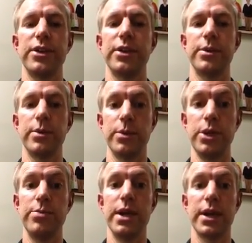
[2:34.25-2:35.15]
or
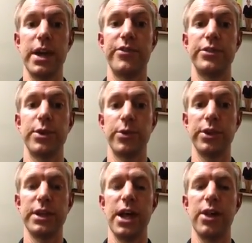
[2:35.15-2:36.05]
you make an effort to
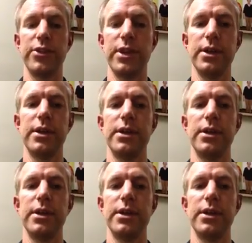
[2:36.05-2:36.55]
really eat healthy,